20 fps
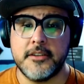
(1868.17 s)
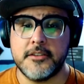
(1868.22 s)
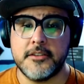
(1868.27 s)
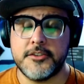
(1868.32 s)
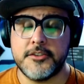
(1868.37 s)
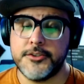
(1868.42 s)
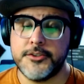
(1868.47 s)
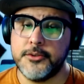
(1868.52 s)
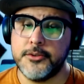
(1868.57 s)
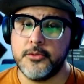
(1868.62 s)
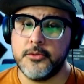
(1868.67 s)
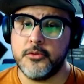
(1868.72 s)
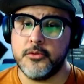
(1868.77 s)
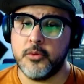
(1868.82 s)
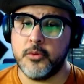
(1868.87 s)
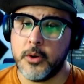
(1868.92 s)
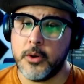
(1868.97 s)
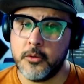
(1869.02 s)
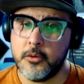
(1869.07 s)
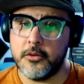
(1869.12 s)
to,
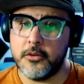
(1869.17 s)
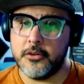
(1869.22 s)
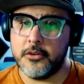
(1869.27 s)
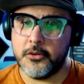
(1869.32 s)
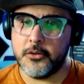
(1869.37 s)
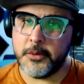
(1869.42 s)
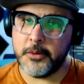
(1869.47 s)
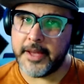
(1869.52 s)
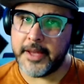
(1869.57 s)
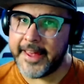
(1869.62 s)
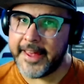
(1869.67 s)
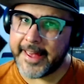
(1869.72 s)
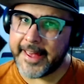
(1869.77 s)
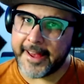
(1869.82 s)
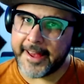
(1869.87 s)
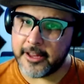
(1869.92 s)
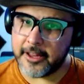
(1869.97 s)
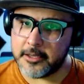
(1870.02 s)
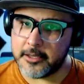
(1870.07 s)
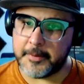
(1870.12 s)
quote, create
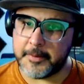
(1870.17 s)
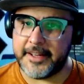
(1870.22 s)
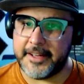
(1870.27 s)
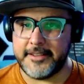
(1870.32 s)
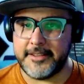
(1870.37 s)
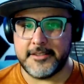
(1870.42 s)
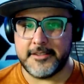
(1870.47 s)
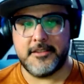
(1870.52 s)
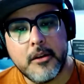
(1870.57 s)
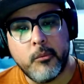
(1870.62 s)
alibis.